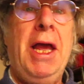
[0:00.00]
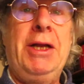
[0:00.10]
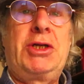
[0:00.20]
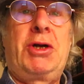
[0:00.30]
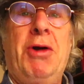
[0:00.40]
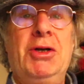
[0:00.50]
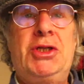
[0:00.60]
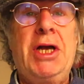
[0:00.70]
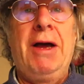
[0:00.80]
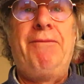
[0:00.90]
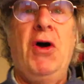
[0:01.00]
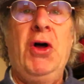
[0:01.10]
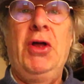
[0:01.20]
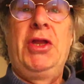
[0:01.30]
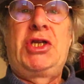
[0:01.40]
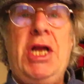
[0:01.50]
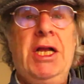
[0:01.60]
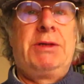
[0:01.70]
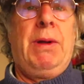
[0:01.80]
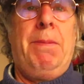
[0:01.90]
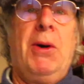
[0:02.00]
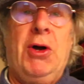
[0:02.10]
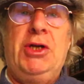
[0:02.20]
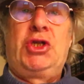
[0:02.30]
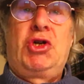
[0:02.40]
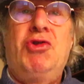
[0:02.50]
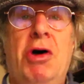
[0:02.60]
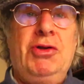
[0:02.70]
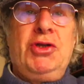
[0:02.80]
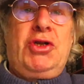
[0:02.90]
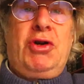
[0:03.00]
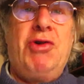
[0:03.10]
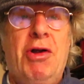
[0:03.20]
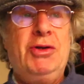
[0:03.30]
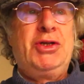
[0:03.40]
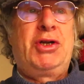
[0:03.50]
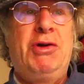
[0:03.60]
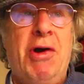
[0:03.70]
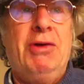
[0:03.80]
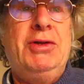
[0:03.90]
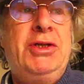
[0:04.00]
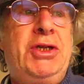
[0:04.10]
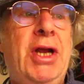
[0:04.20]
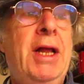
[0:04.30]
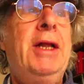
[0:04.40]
It's crunch time for the Snowsby boys. Crunch, crunch, crunch.